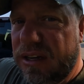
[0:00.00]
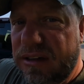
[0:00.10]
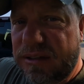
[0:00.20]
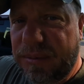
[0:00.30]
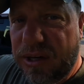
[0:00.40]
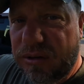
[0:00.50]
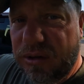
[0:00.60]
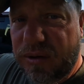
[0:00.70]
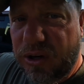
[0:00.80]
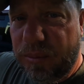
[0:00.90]
It's something you can
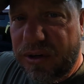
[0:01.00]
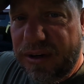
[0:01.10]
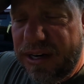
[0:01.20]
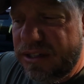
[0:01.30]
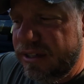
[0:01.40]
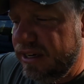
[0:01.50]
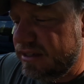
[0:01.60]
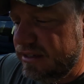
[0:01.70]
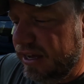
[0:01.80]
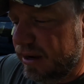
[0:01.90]
do at your home or garage.
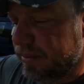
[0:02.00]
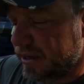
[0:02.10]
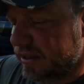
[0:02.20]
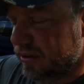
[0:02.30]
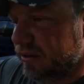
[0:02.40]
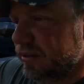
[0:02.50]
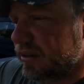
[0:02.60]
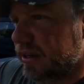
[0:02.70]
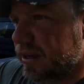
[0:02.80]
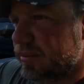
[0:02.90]
It's not a big deal
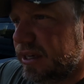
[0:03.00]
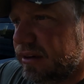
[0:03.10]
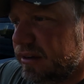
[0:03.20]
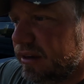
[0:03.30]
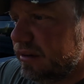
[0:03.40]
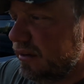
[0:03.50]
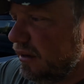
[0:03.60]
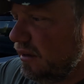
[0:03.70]
to get it done.